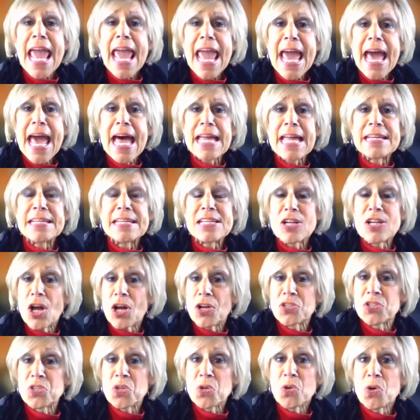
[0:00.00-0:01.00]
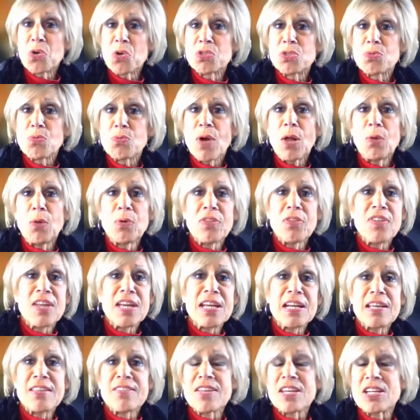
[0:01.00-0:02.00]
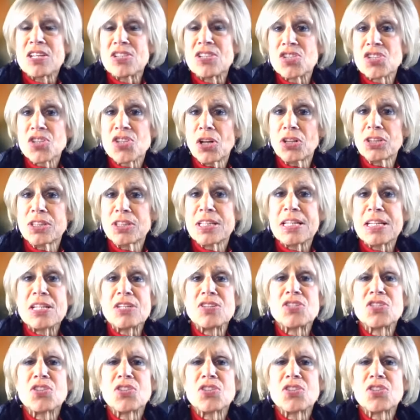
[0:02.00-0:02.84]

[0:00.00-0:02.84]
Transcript: And it also goes well with anything salty.